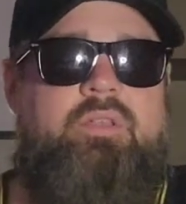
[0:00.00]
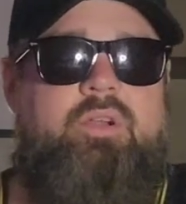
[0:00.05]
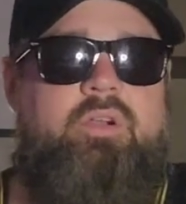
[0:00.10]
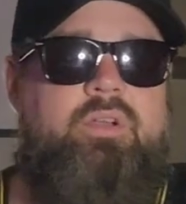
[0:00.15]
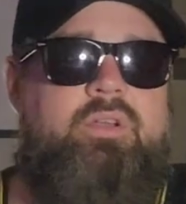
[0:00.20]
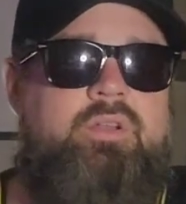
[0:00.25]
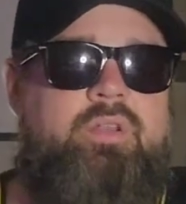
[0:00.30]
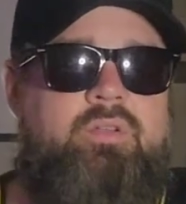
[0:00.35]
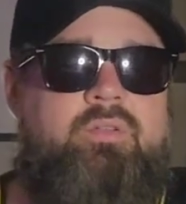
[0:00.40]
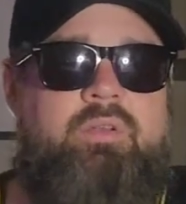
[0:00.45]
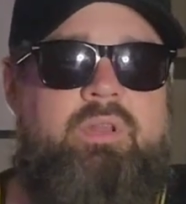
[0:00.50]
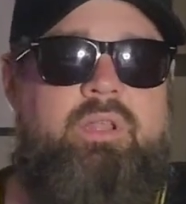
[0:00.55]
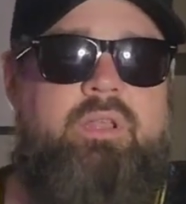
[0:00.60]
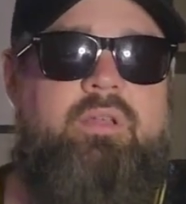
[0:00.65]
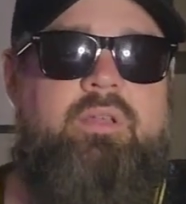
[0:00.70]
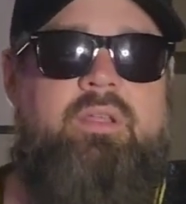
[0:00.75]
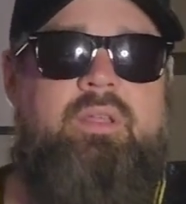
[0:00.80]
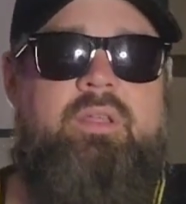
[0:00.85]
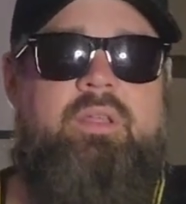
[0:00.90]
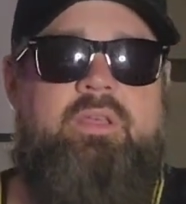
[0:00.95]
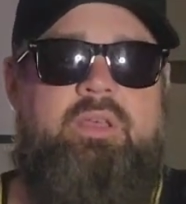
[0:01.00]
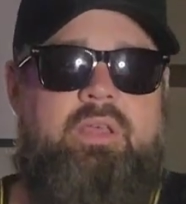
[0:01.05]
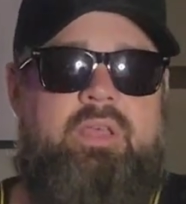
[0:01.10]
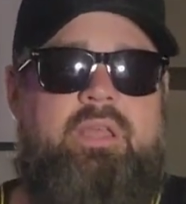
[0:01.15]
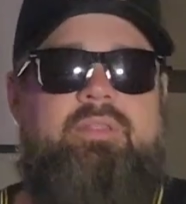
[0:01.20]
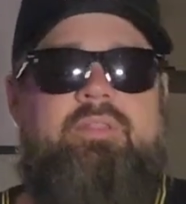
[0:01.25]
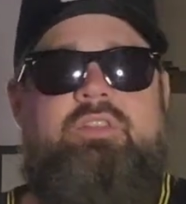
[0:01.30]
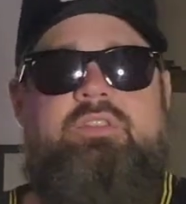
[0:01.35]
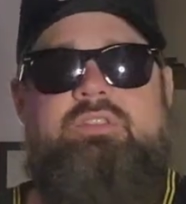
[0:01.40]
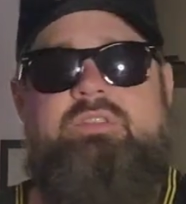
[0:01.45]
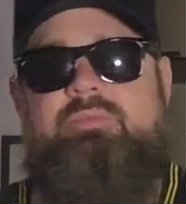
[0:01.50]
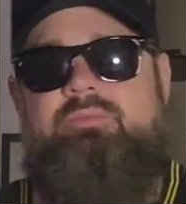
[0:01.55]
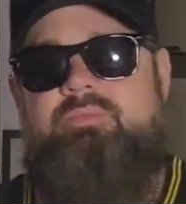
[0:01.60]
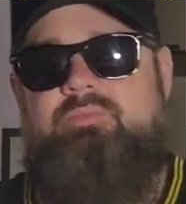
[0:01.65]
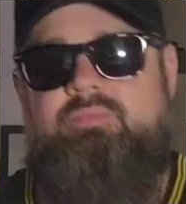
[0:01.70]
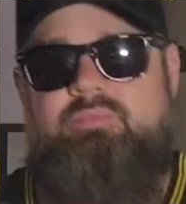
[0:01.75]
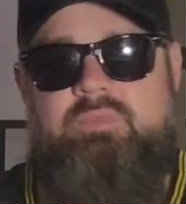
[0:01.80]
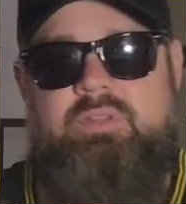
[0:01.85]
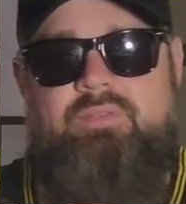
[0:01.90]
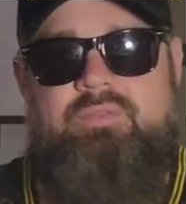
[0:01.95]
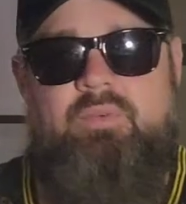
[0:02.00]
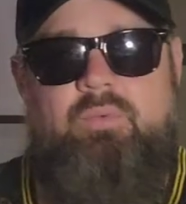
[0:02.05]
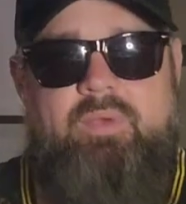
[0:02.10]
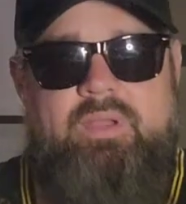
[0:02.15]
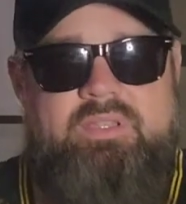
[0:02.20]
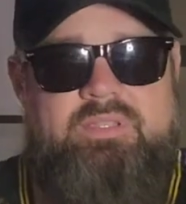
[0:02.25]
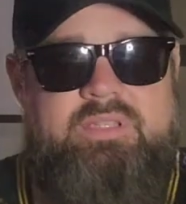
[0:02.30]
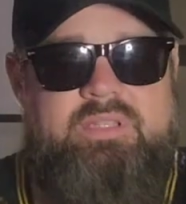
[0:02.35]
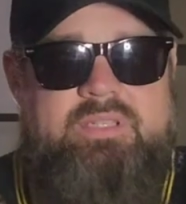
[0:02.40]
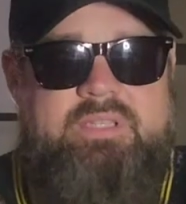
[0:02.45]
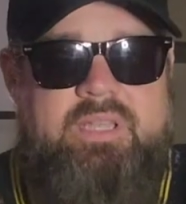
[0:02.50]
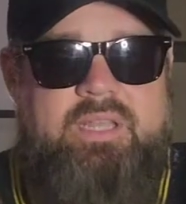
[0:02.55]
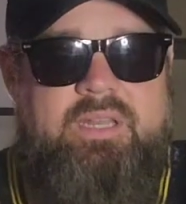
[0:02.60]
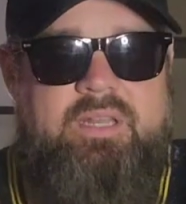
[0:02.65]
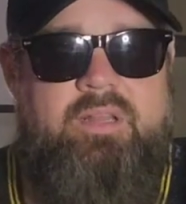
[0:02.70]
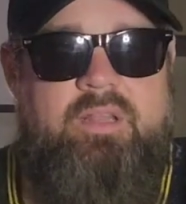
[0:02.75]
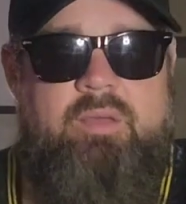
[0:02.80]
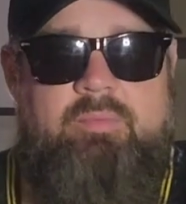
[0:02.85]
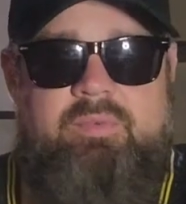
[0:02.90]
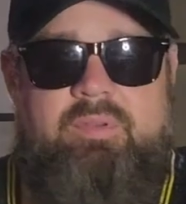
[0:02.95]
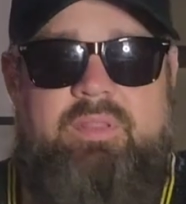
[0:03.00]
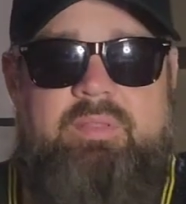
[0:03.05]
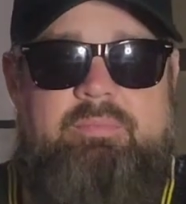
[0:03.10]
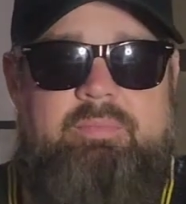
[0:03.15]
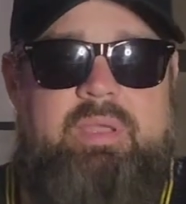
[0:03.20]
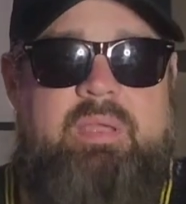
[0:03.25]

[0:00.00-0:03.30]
And there's some different ways to set it up, but the main point is,